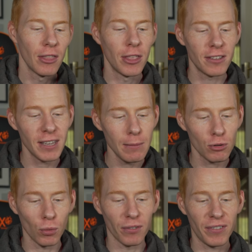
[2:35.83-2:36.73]
They seem
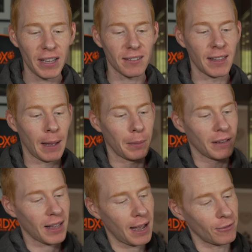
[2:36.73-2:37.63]
to have fixed that
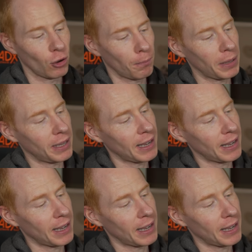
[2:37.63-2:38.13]
because I've not been